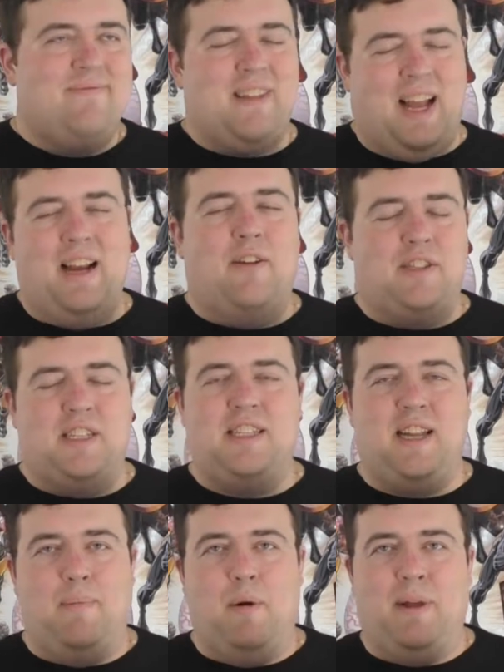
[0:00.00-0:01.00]
I know it's
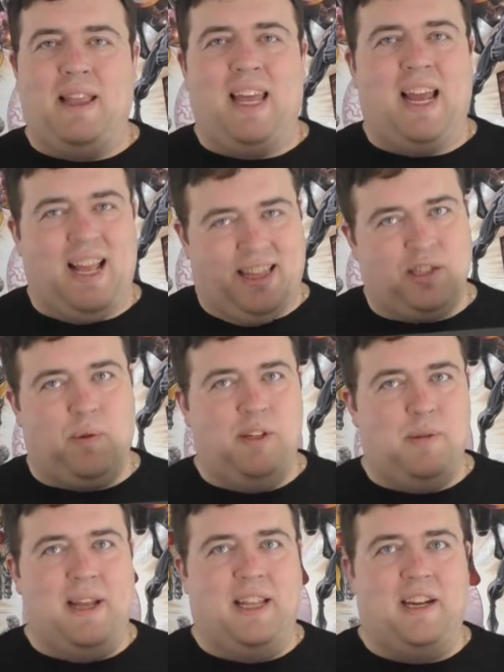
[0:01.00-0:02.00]
December, but they got this one
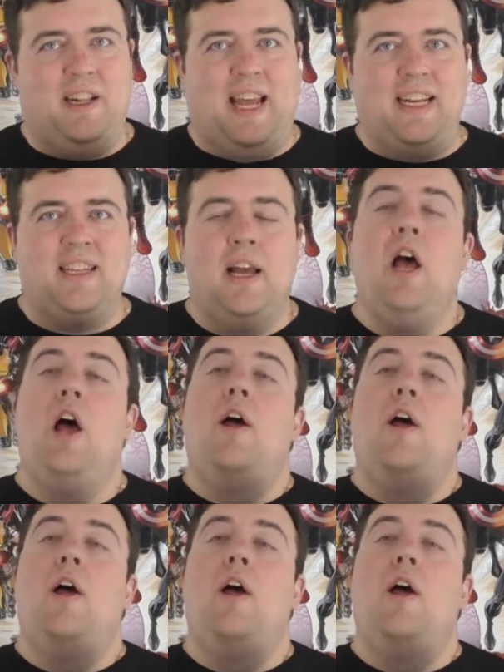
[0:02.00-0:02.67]
to me a little late,